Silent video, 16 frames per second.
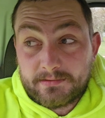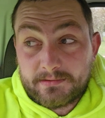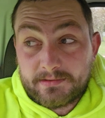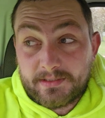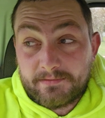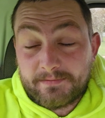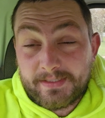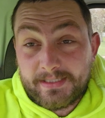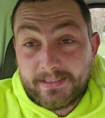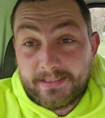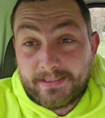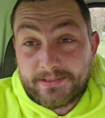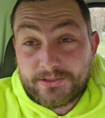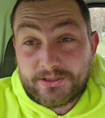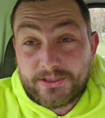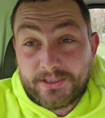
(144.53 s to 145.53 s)
Didn't really
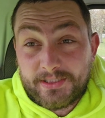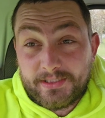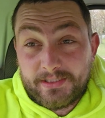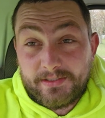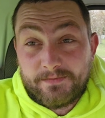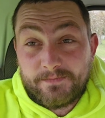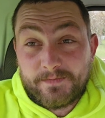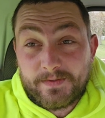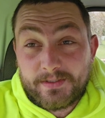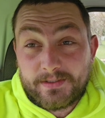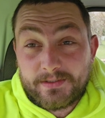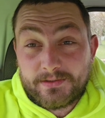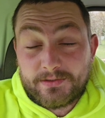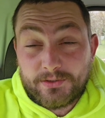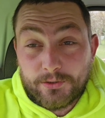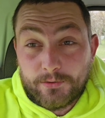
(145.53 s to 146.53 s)
achieve
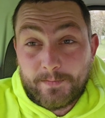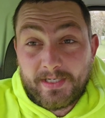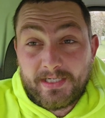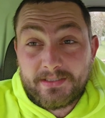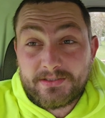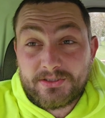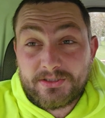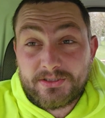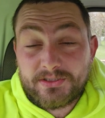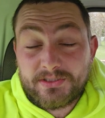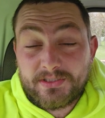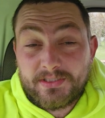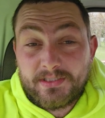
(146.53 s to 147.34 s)
too much